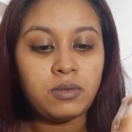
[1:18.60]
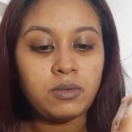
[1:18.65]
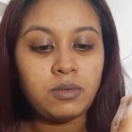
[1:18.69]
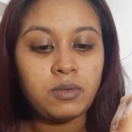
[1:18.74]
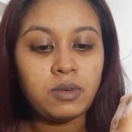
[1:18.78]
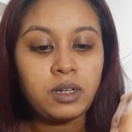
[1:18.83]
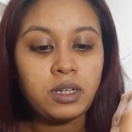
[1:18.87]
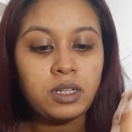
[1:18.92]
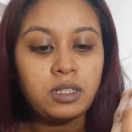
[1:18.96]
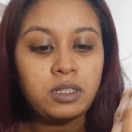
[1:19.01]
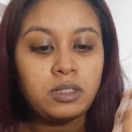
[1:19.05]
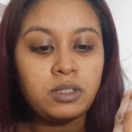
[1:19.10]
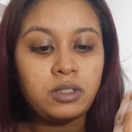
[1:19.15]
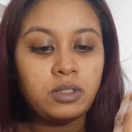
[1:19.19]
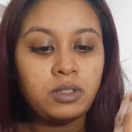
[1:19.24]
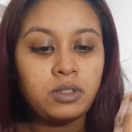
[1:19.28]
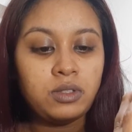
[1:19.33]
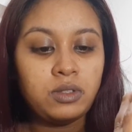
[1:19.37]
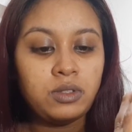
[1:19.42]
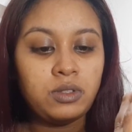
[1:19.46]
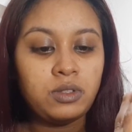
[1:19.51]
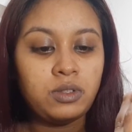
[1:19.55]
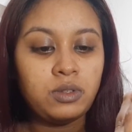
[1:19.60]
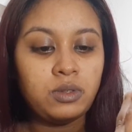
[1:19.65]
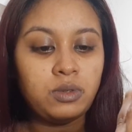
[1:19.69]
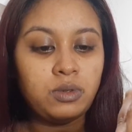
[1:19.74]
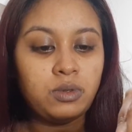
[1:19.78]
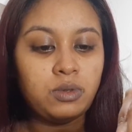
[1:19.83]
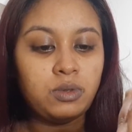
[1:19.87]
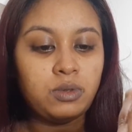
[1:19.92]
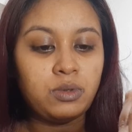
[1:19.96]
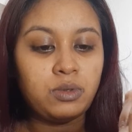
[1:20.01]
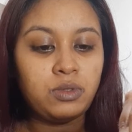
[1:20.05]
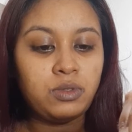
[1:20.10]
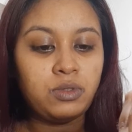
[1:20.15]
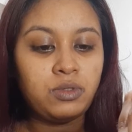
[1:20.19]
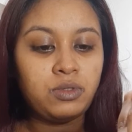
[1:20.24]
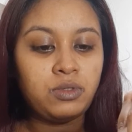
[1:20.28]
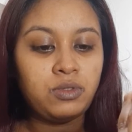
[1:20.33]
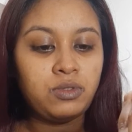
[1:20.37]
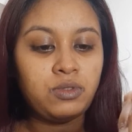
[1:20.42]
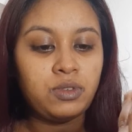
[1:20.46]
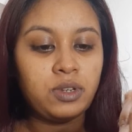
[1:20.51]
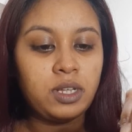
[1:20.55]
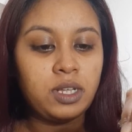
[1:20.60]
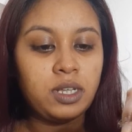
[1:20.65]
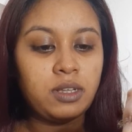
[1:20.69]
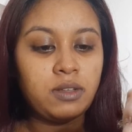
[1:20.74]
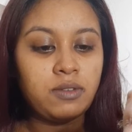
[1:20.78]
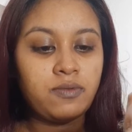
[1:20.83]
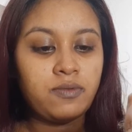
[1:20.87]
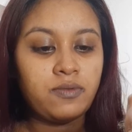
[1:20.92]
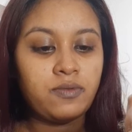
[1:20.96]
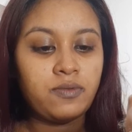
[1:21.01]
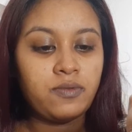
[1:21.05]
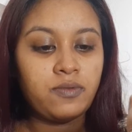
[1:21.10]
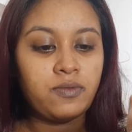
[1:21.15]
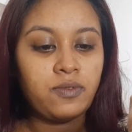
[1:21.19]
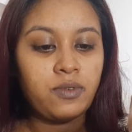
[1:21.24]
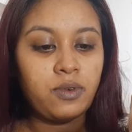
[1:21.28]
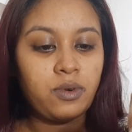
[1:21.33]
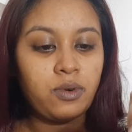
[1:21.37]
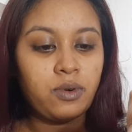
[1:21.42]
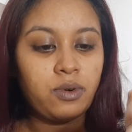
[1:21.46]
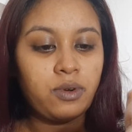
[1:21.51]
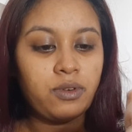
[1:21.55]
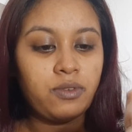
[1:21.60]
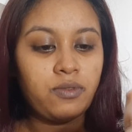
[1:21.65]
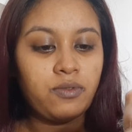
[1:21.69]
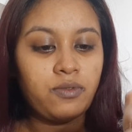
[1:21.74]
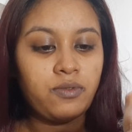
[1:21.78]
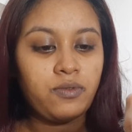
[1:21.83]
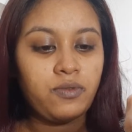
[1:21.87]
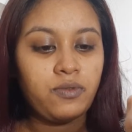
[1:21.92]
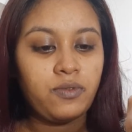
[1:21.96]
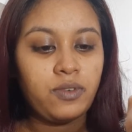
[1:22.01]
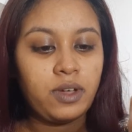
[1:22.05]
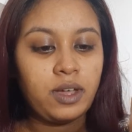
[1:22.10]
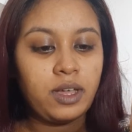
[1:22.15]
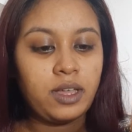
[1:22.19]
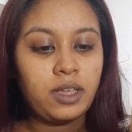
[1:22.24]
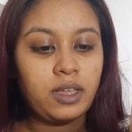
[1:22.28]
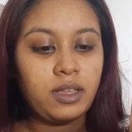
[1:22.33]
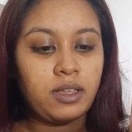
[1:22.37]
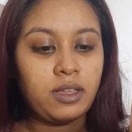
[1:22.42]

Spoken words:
1, 2, 3, 4, 5.